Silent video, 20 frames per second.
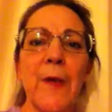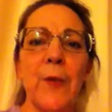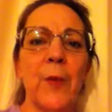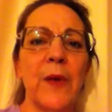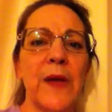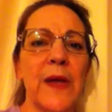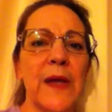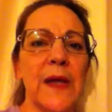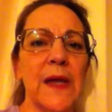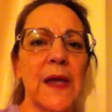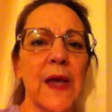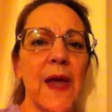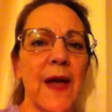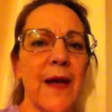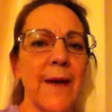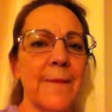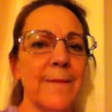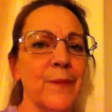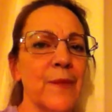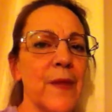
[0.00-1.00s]
We
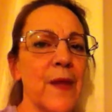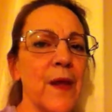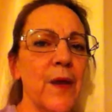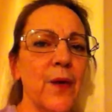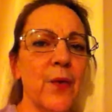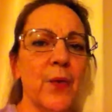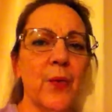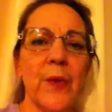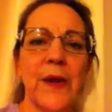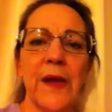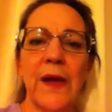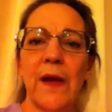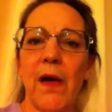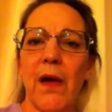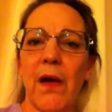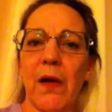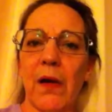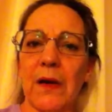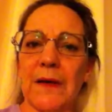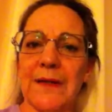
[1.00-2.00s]

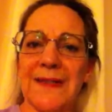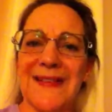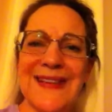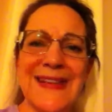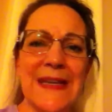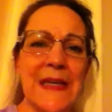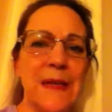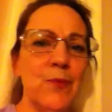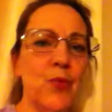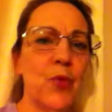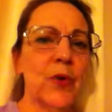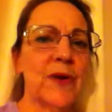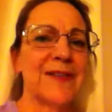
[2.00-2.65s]
are a team.